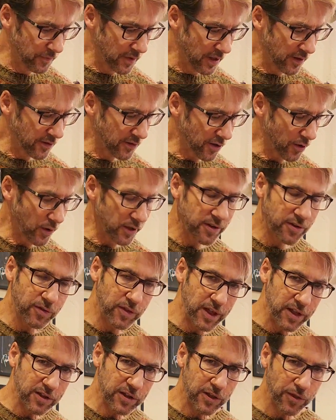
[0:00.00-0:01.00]
So it's
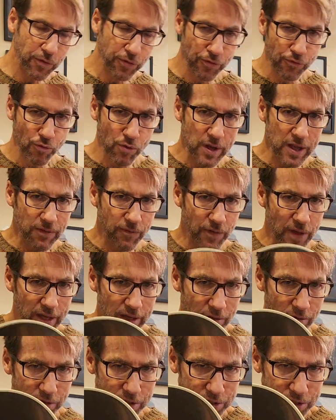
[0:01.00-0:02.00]
this
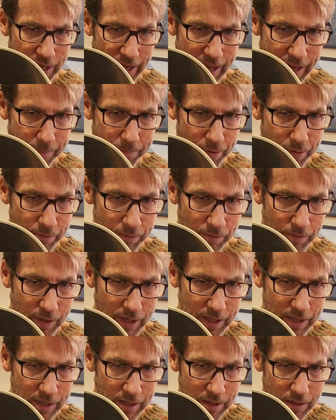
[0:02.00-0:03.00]
3-finger shape
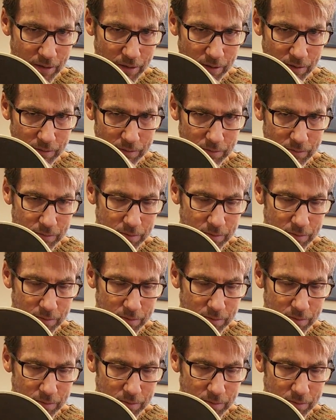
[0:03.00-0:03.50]
right here.